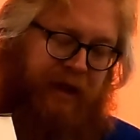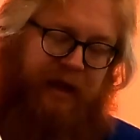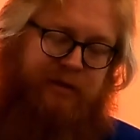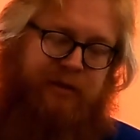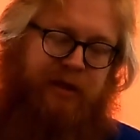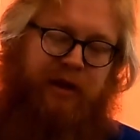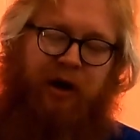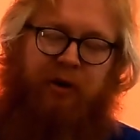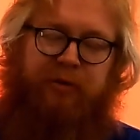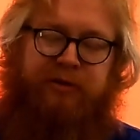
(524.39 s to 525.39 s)
And so then
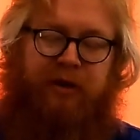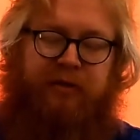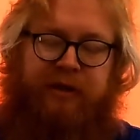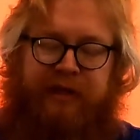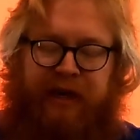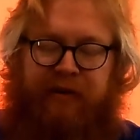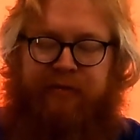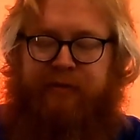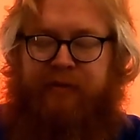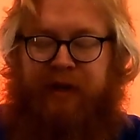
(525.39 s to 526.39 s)
almost all of these
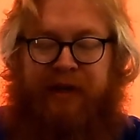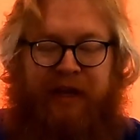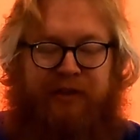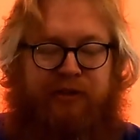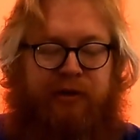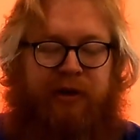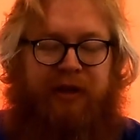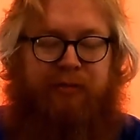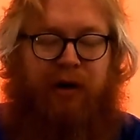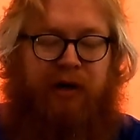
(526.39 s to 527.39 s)
have an insert
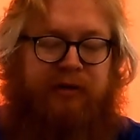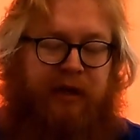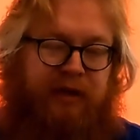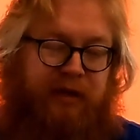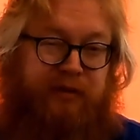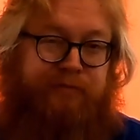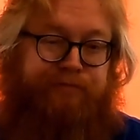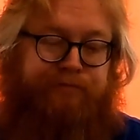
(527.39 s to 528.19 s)
in the box like this.